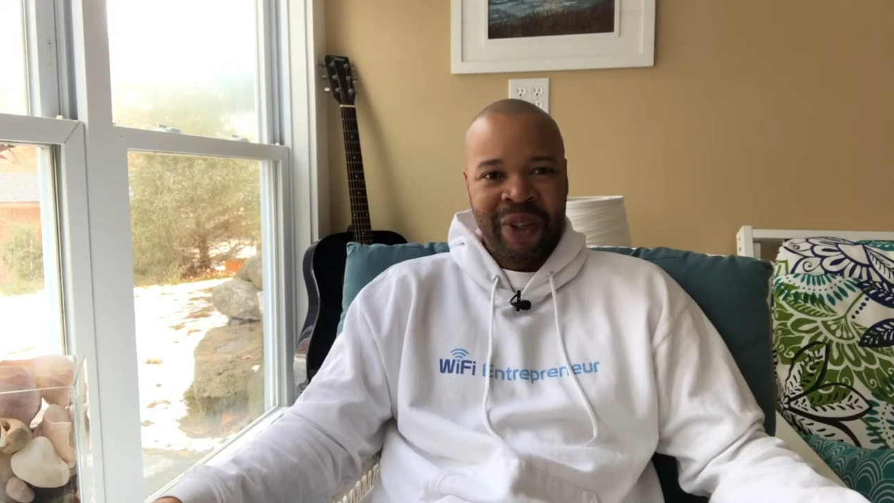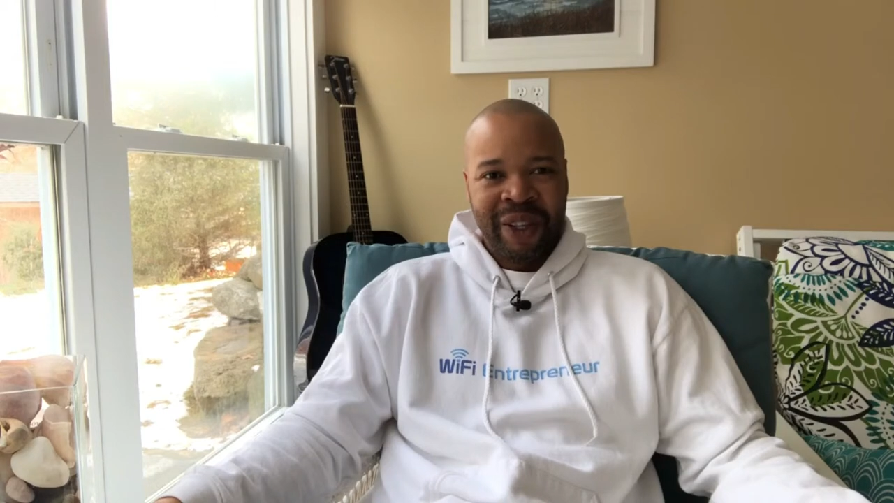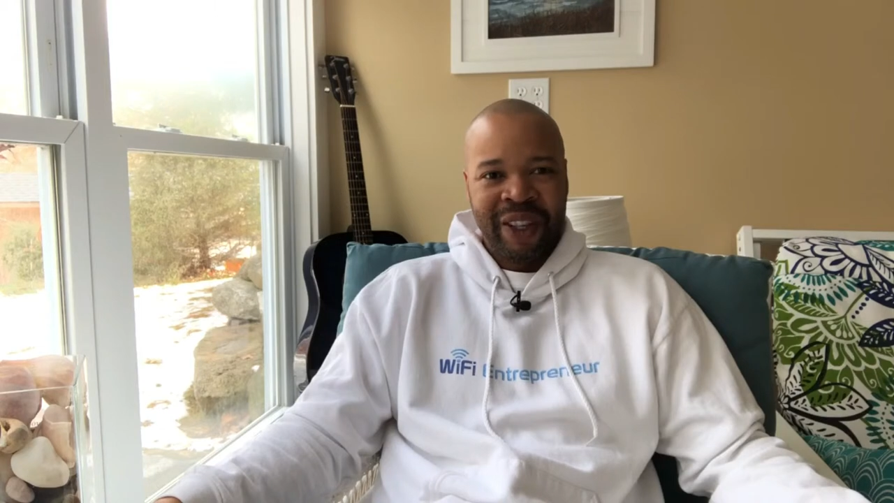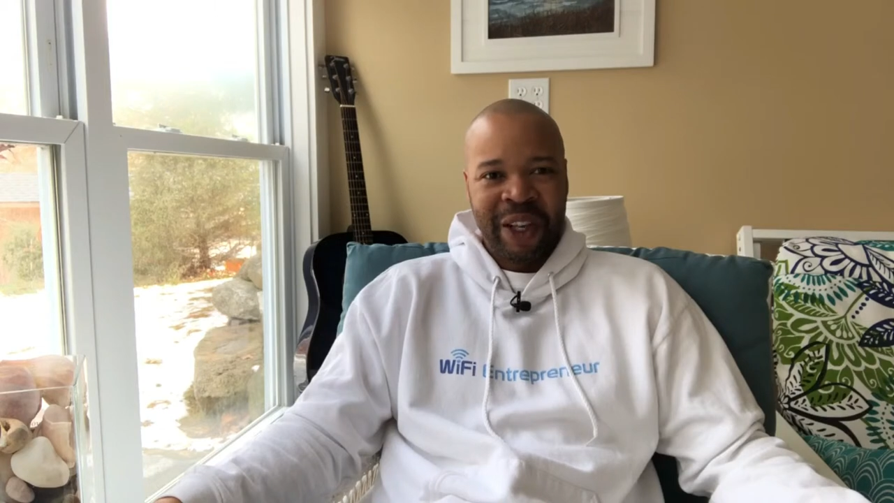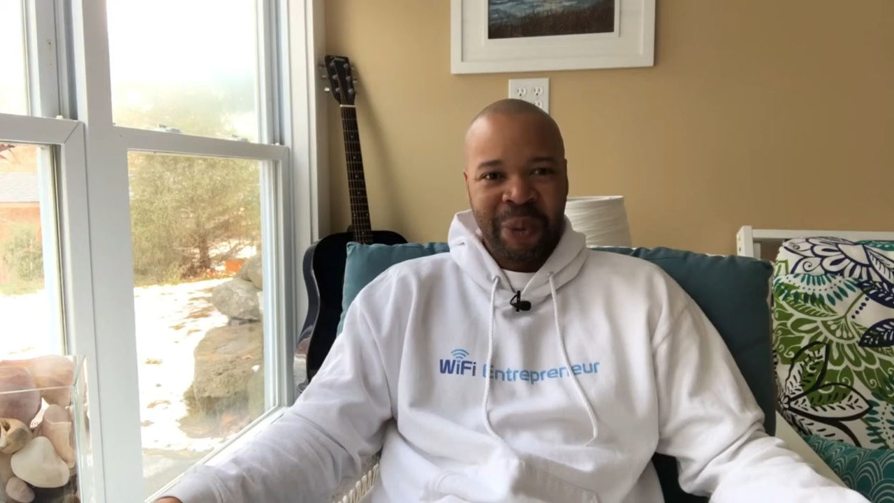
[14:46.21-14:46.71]

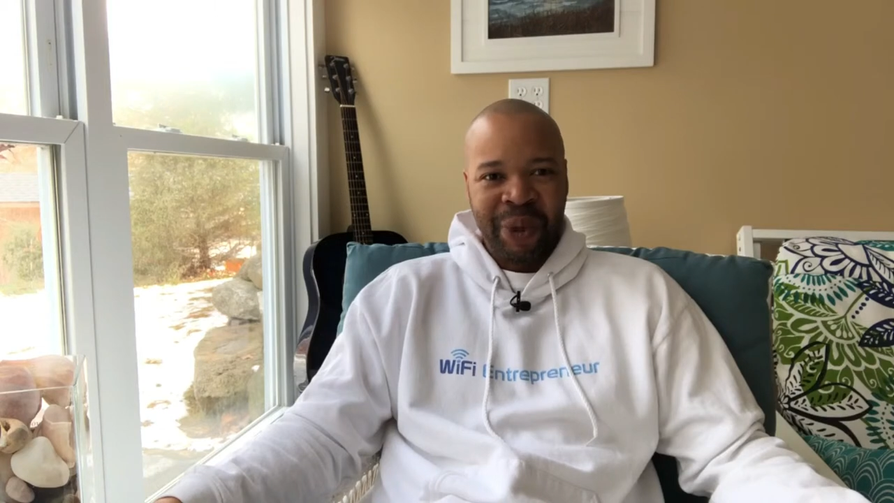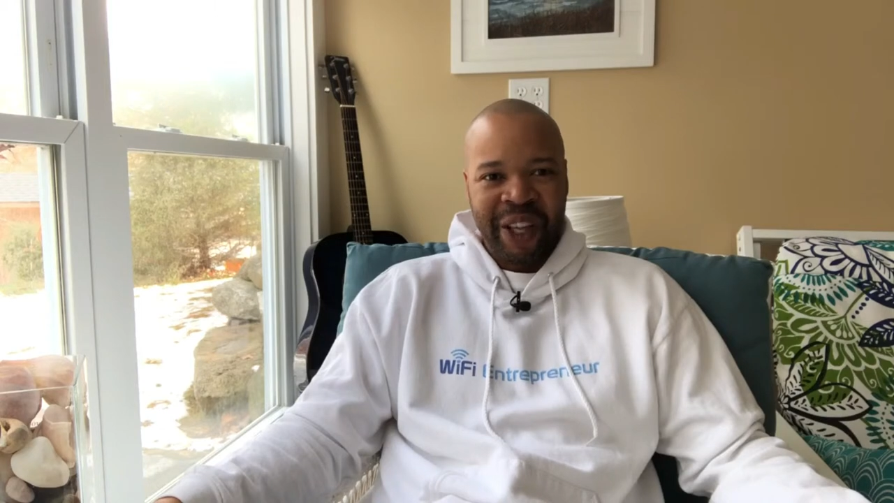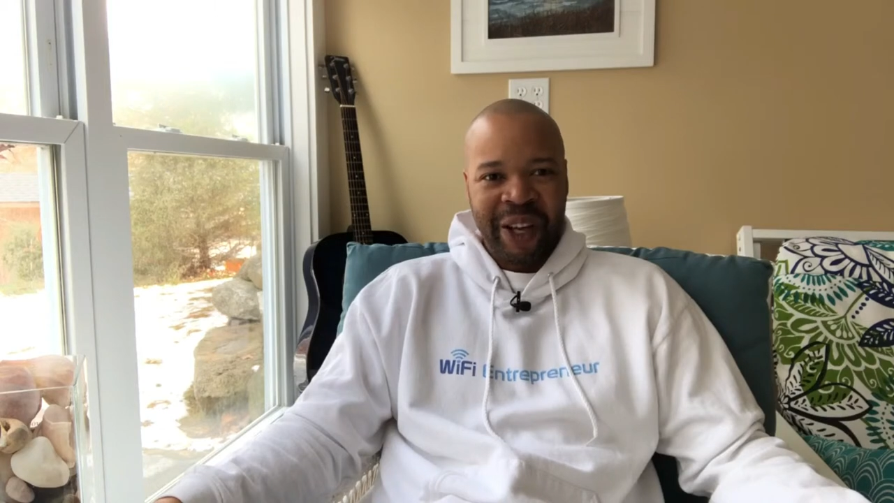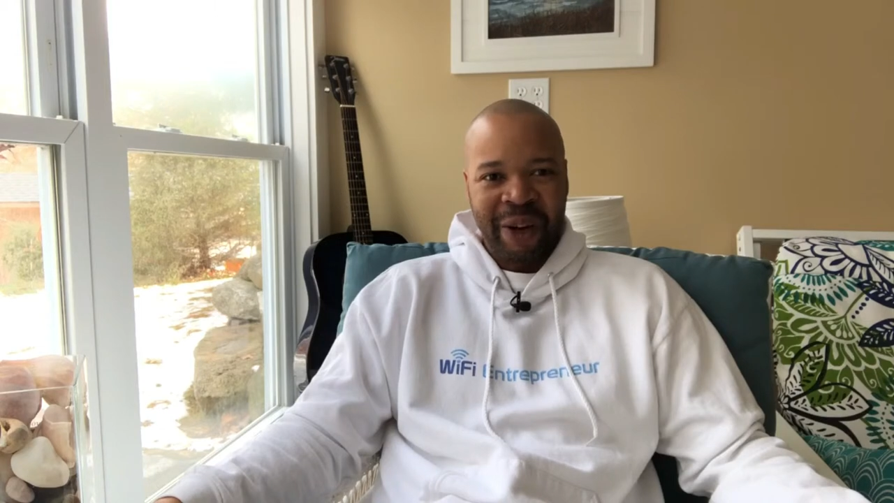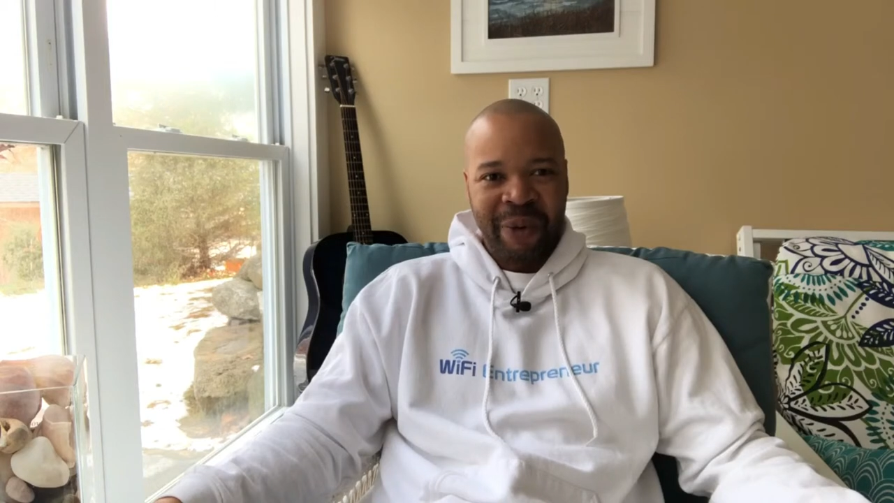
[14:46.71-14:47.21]
want to kick
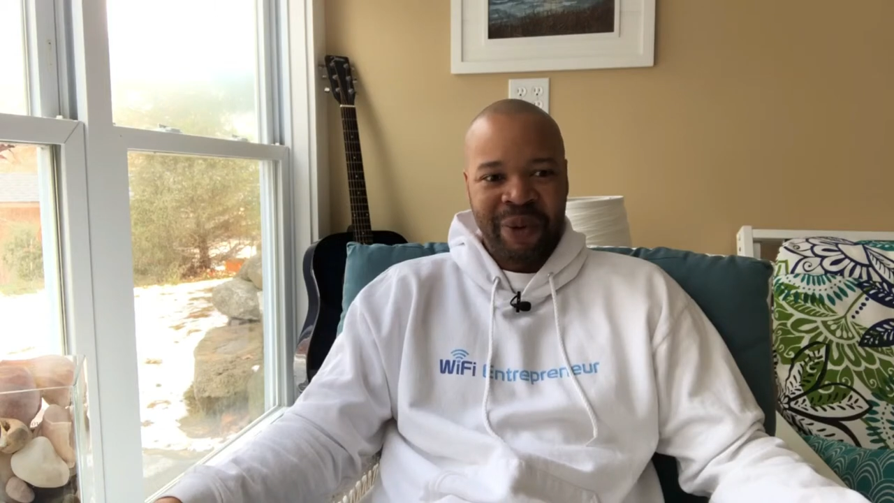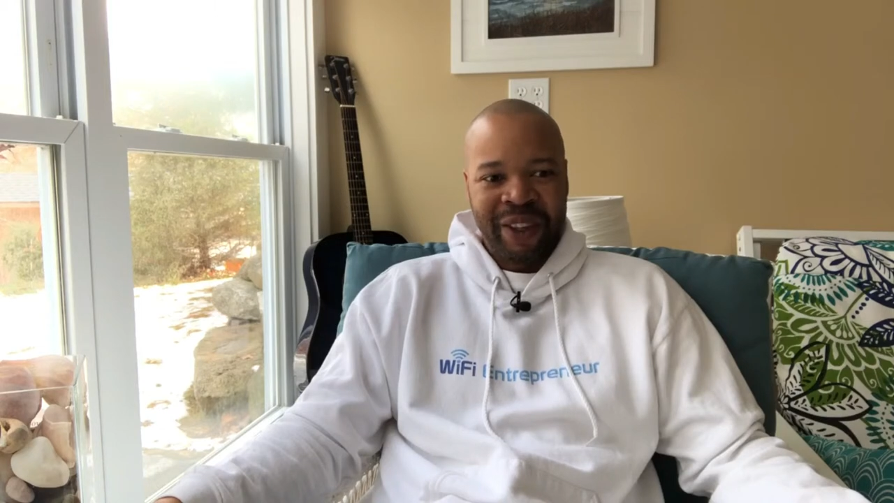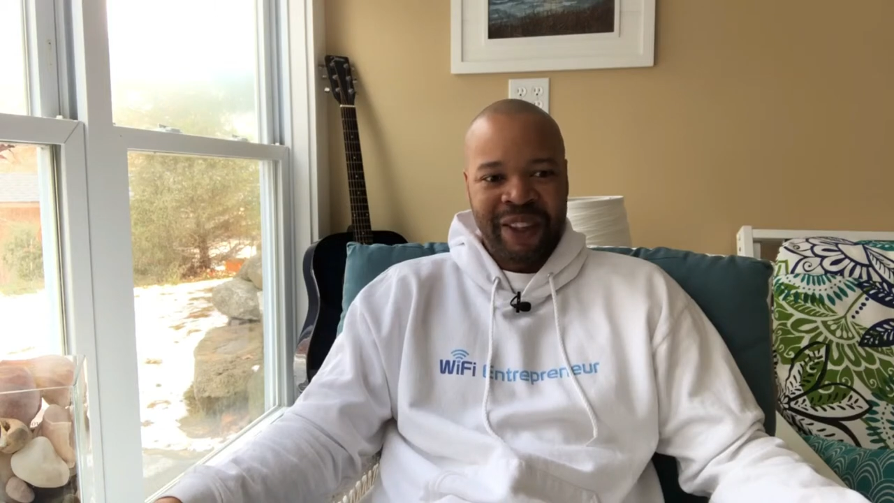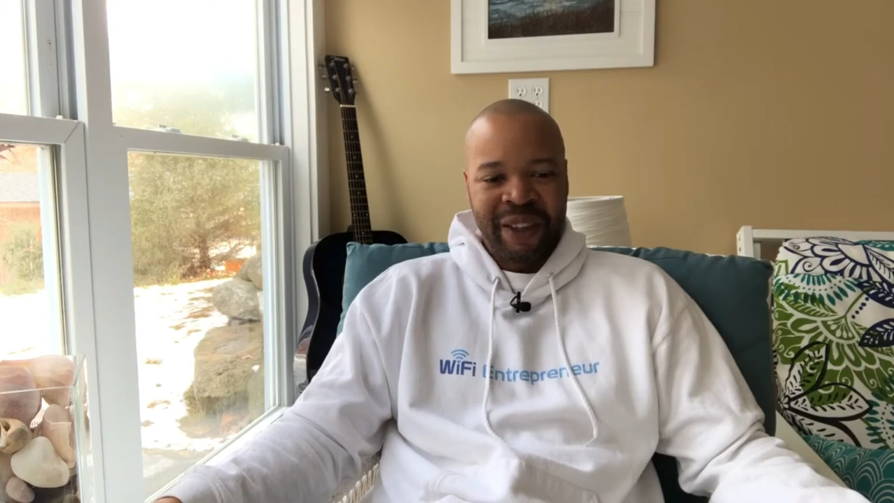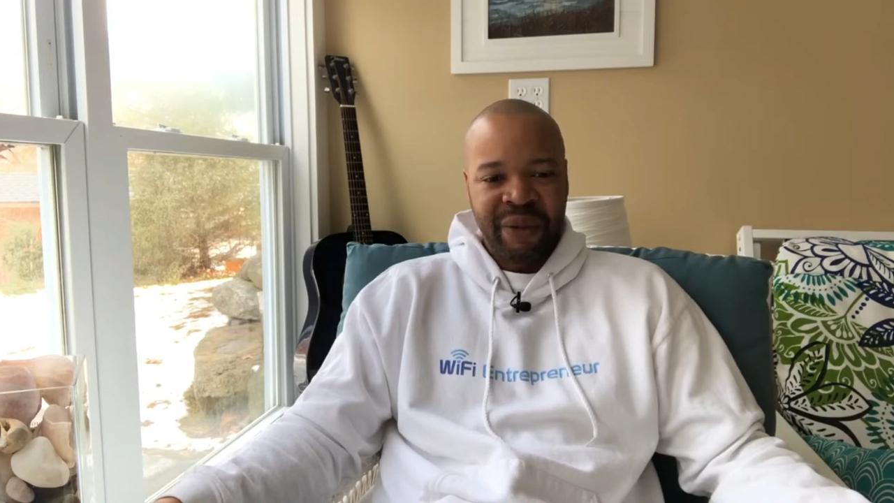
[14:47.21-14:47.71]
me out because